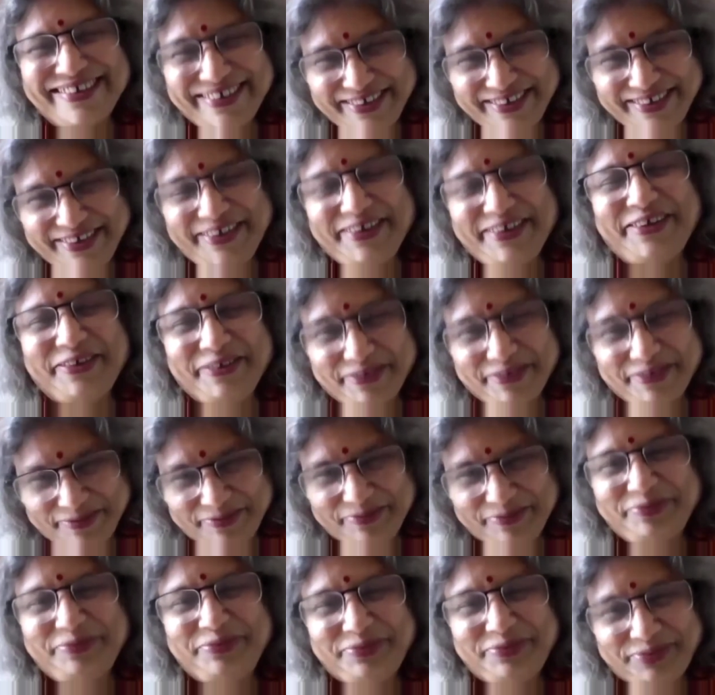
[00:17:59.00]
Clifton
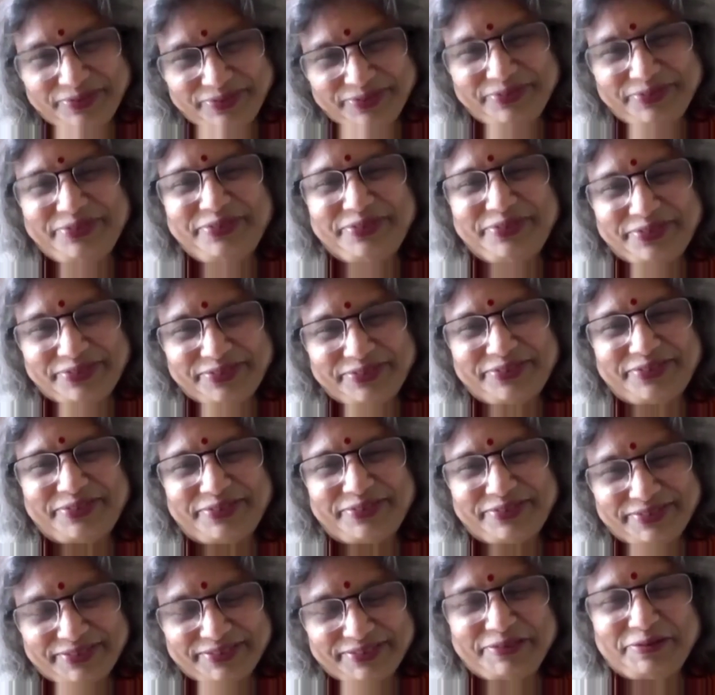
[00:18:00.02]
Road is generally